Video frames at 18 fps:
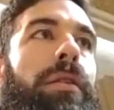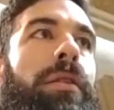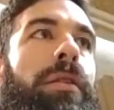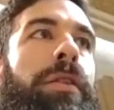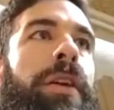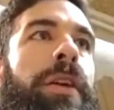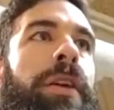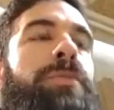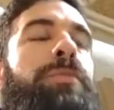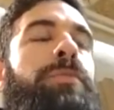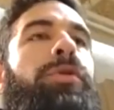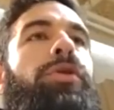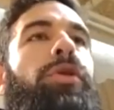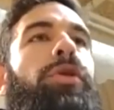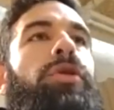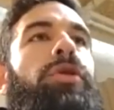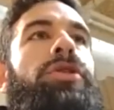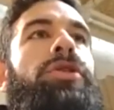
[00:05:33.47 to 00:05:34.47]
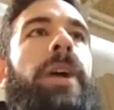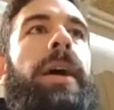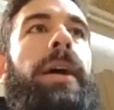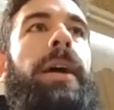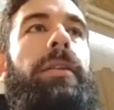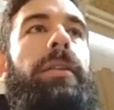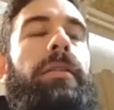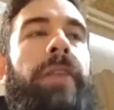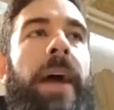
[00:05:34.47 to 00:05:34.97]
this
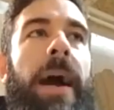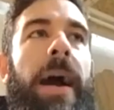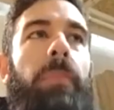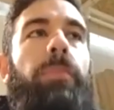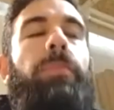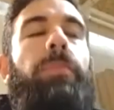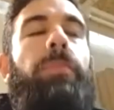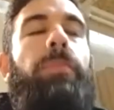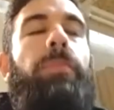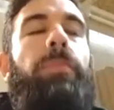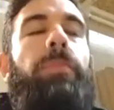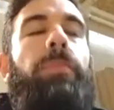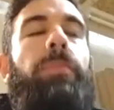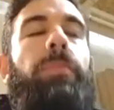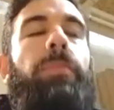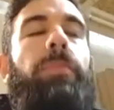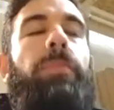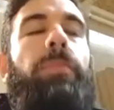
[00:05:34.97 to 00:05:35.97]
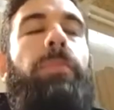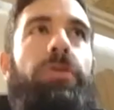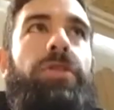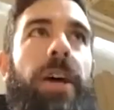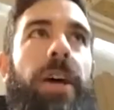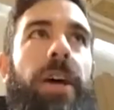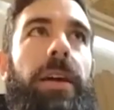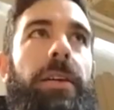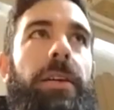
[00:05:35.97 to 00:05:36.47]
project that that
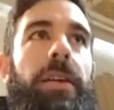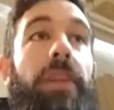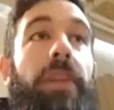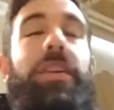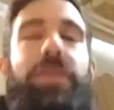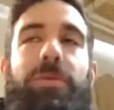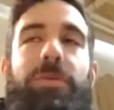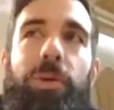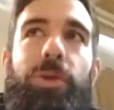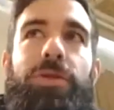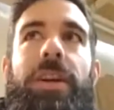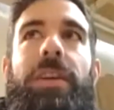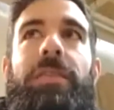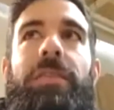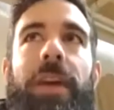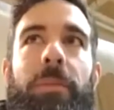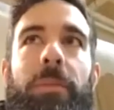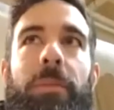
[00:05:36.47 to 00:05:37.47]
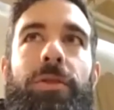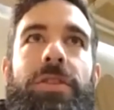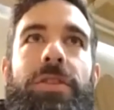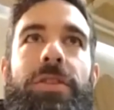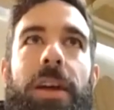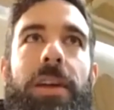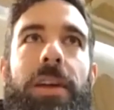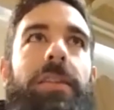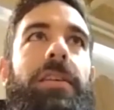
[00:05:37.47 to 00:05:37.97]
project this project that
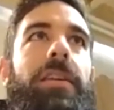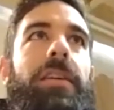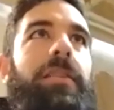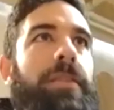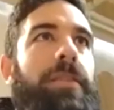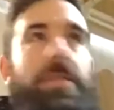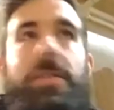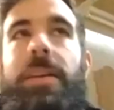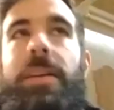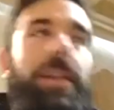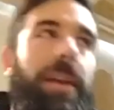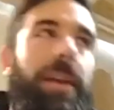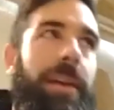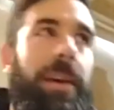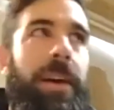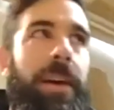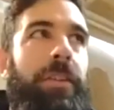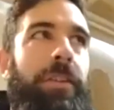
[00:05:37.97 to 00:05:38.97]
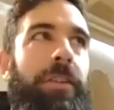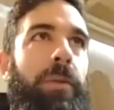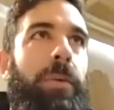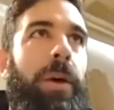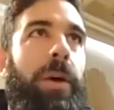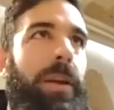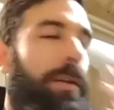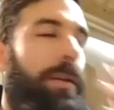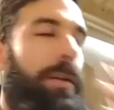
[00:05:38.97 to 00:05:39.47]
project there's then like another
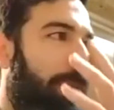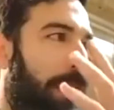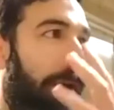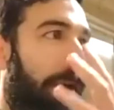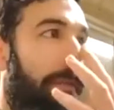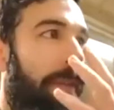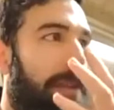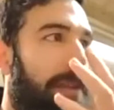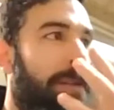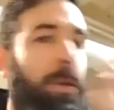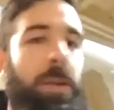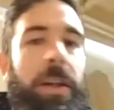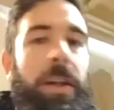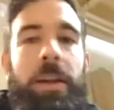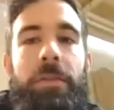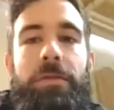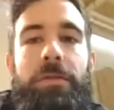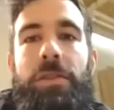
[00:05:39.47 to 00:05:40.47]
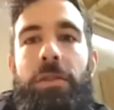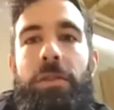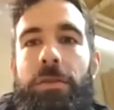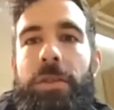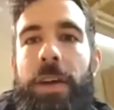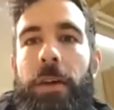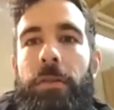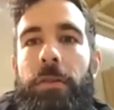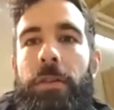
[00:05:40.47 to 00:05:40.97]
one but that's all kind of slowed
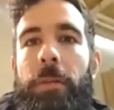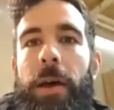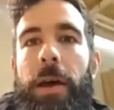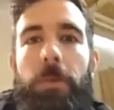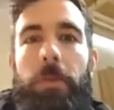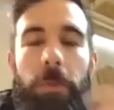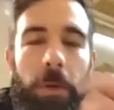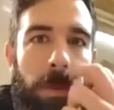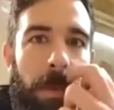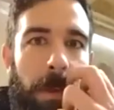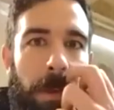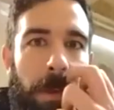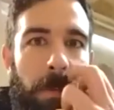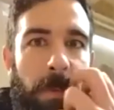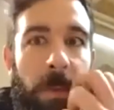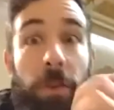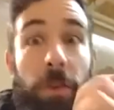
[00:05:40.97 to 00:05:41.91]
down a bit with the the mm.